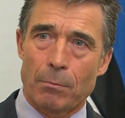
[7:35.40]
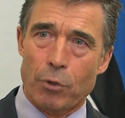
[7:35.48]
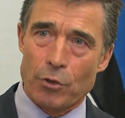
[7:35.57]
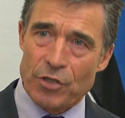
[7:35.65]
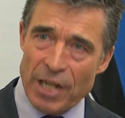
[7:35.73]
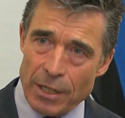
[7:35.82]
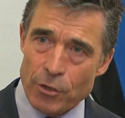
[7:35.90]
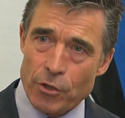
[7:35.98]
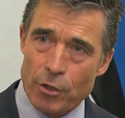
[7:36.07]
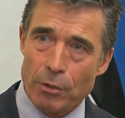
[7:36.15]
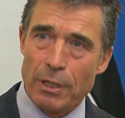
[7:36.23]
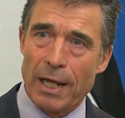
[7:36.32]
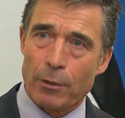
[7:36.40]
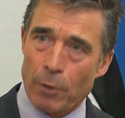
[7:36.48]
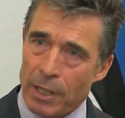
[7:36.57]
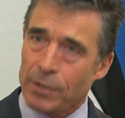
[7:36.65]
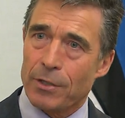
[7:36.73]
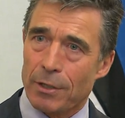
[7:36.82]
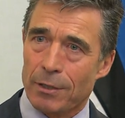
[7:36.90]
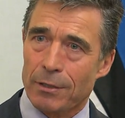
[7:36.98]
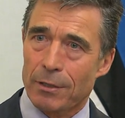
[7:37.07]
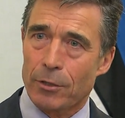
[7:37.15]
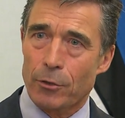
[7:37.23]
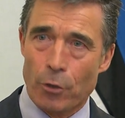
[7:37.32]
potential aggressor
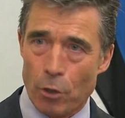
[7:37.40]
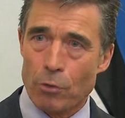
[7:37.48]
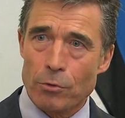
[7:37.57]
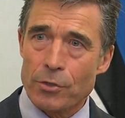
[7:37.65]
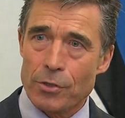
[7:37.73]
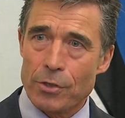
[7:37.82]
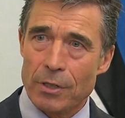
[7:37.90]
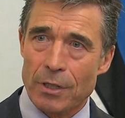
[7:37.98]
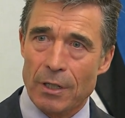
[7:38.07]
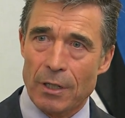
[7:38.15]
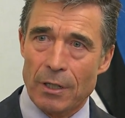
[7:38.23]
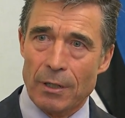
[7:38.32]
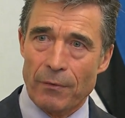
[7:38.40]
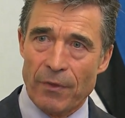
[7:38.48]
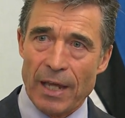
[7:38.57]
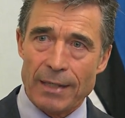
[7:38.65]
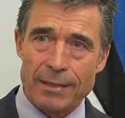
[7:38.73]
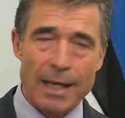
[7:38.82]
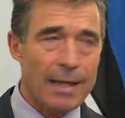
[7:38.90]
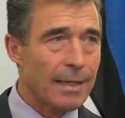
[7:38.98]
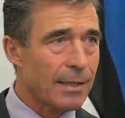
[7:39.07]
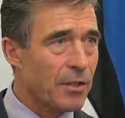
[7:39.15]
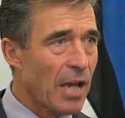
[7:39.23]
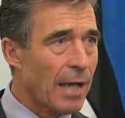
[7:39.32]
knows that an
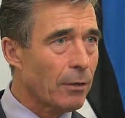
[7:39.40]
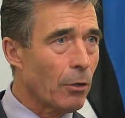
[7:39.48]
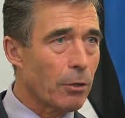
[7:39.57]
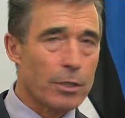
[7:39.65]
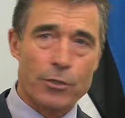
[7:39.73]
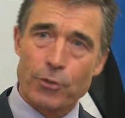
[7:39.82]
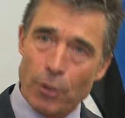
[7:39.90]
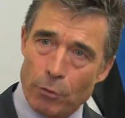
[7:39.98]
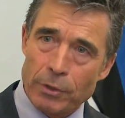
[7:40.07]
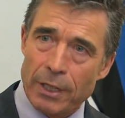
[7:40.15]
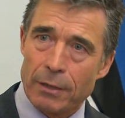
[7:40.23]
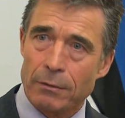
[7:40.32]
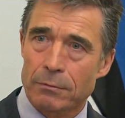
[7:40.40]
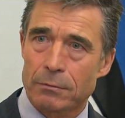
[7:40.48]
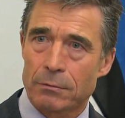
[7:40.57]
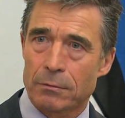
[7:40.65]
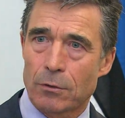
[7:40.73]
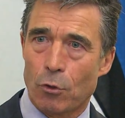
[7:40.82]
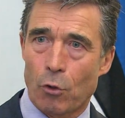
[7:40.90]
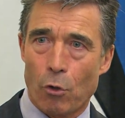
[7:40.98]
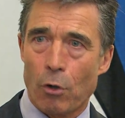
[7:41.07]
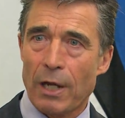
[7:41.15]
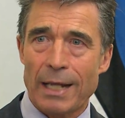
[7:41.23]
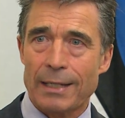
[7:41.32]
attack on Estonia
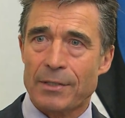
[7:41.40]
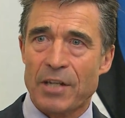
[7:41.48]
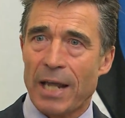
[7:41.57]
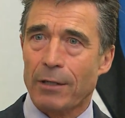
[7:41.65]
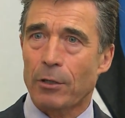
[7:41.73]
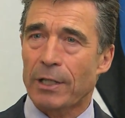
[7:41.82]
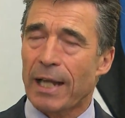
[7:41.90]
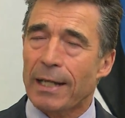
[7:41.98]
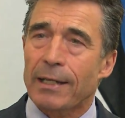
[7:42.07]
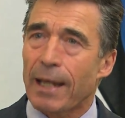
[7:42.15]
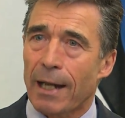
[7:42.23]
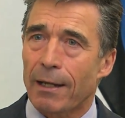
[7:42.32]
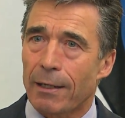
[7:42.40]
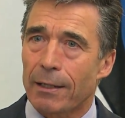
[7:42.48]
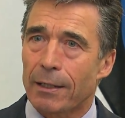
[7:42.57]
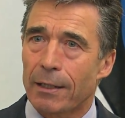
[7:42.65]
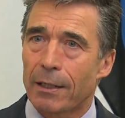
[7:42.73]
or an attack on any ally